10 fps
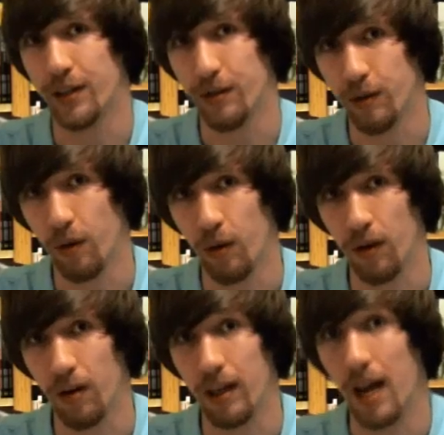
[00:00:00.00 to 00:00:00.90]

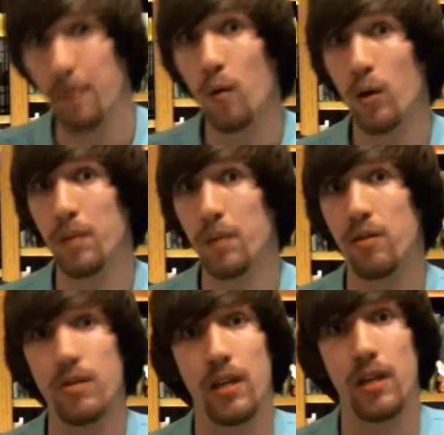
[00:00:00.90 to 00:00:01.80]
tutorial, and I'm going to be
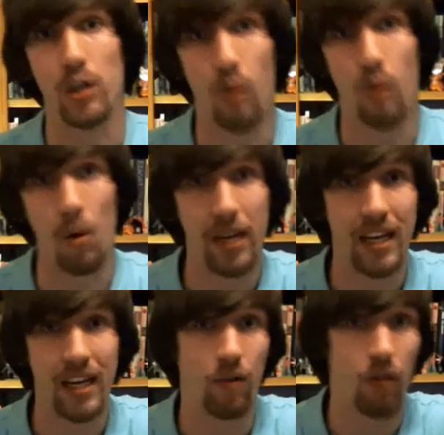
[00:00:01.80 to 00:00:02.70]
using a short
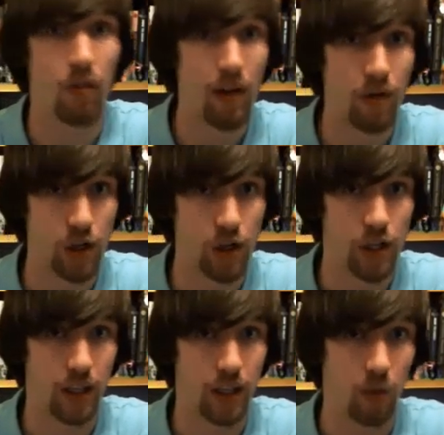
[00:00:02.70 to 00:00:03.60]
PDF reference
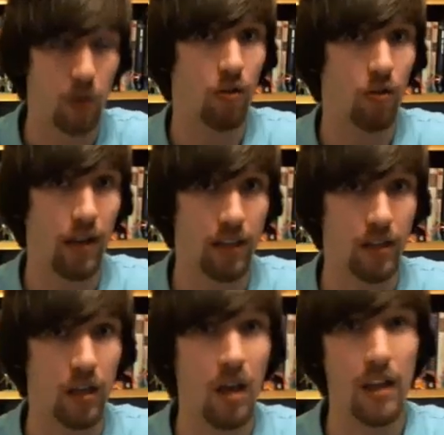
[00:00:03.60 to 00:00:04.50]
sheet that we've written
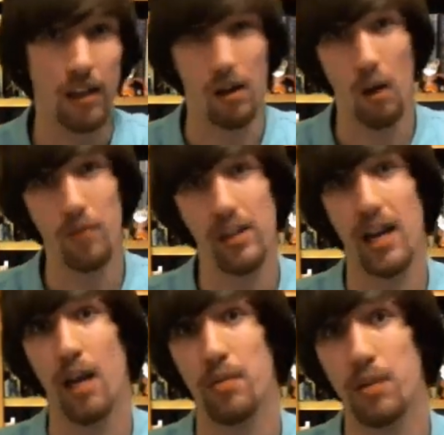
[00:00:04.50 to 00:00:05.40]
that'll hopefully
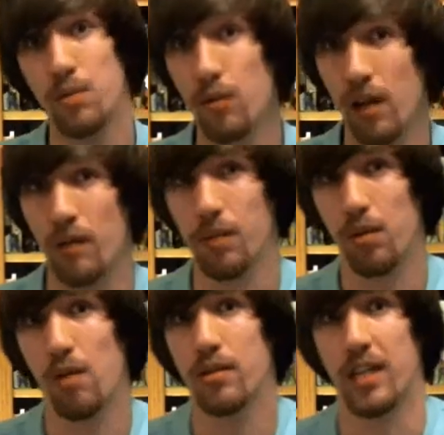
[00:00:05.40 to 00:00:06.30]
help smooth out the
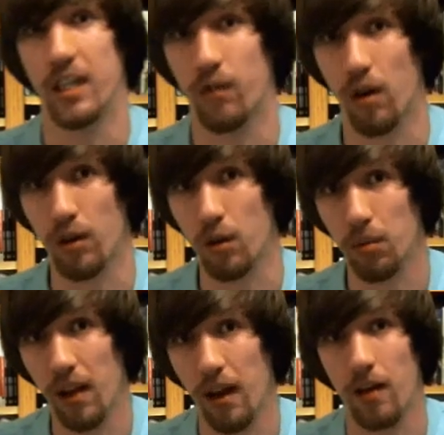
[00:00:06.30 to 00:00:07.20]
process for our new
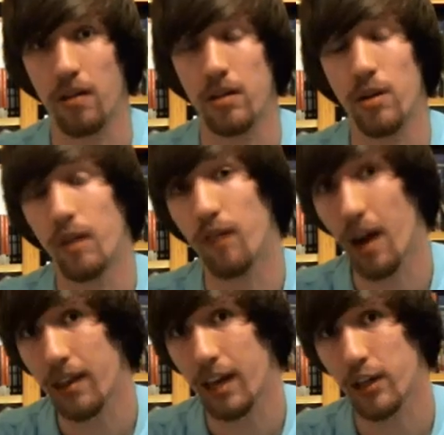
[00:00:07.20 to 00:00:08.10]
players. You can
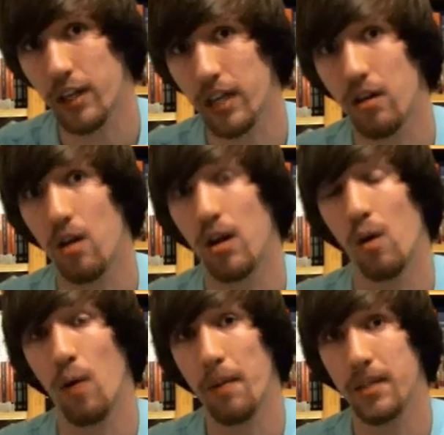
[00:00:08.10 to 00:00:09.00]
find that sheet on our
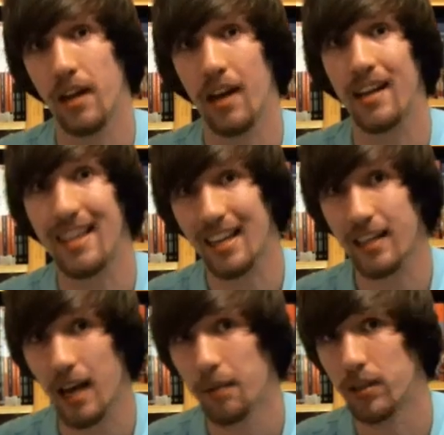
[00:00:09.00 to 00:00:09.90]
website,
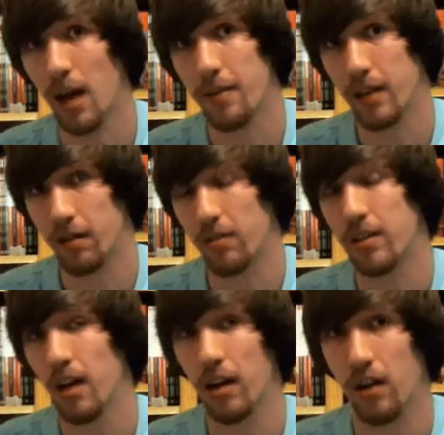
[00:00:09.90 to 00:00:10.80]

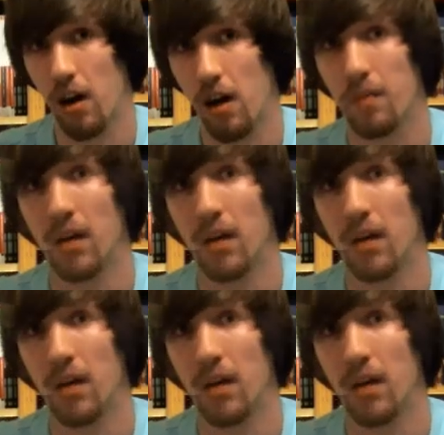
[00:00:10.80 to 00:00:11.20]
TableTopGenerals.com,